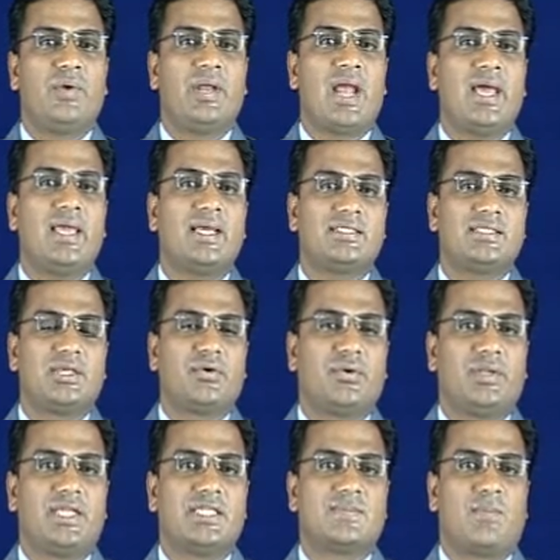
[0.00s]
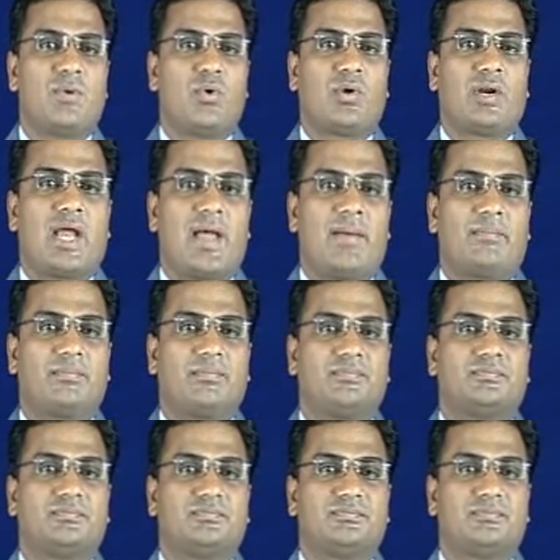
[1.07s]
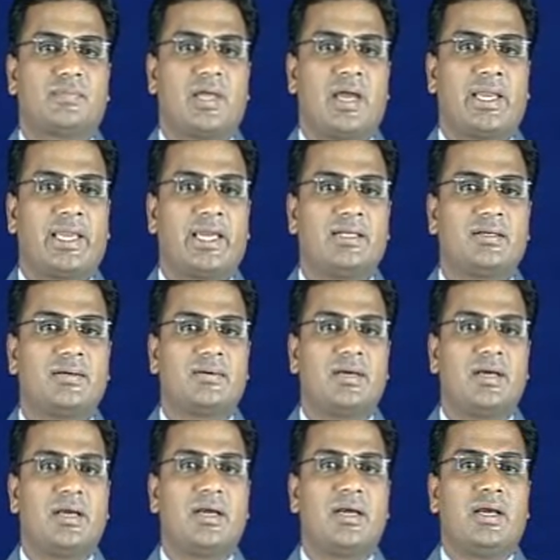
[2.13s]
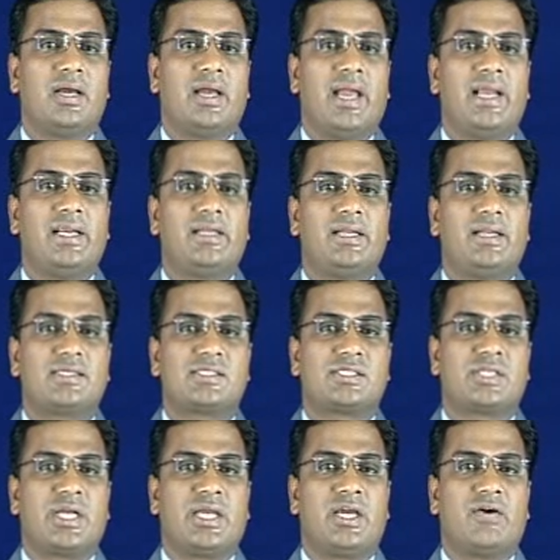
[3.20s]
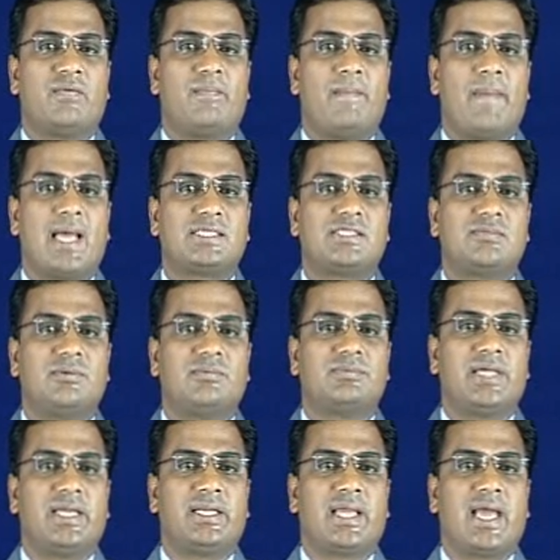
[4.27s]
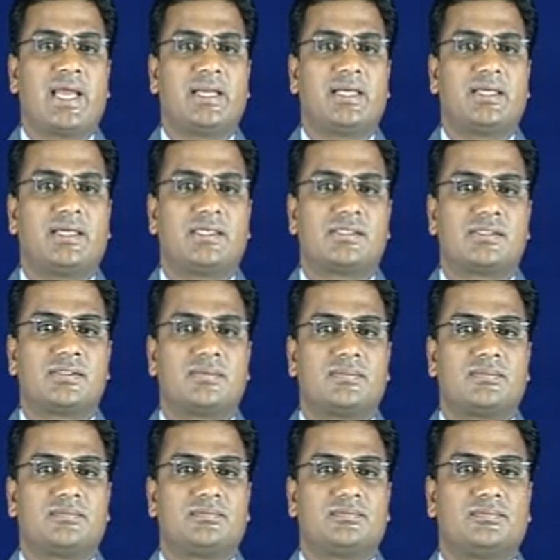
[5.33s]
When I execute this program, I get enter a string of maximum 10 characters.